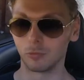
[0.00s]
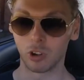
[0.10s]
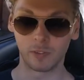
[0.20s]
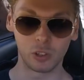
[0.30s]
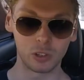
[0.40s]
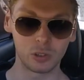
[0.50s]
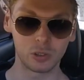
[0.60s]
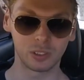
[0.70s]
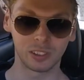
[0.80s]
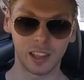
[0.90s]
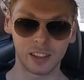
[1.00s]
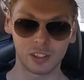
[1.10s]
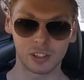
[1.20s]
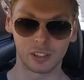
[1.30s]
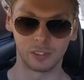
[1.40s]
review
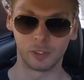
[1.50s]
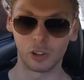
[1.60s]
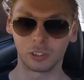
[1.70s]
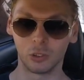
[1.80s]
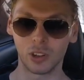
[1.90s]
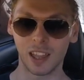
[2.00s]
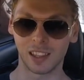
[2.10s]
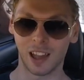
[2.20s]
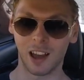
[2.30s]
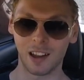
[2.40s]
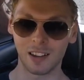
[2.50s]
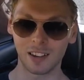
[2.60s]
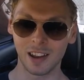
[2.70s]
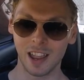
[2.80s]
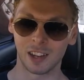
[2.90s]
/ first look at the
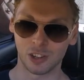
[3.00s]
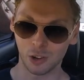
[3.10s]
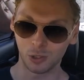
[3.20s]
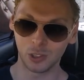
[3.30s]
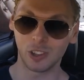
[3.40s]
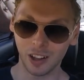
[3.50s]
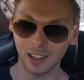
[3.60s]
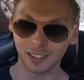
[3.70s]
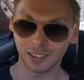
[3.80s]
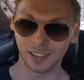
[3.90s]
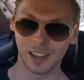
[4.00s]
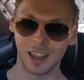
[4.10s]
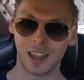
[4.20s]
car and showing you guys.